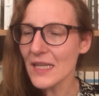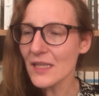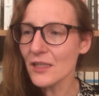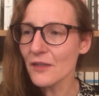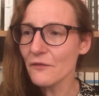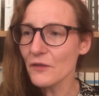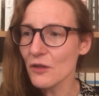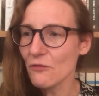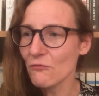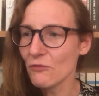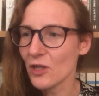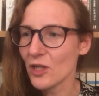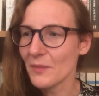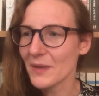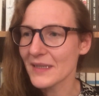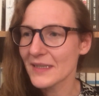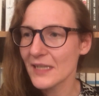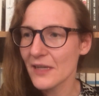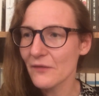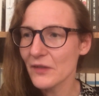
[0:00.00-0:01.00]
interview room
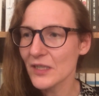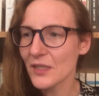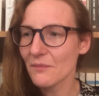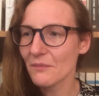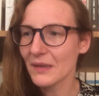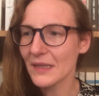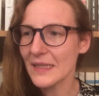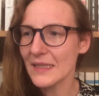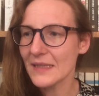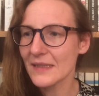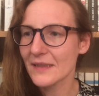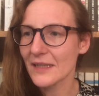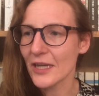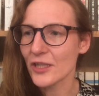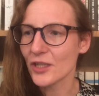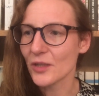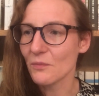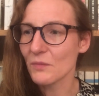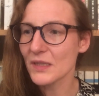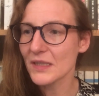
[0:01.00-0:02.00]
at Tiverton Police
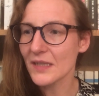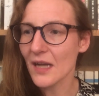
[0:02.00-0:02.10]
Station was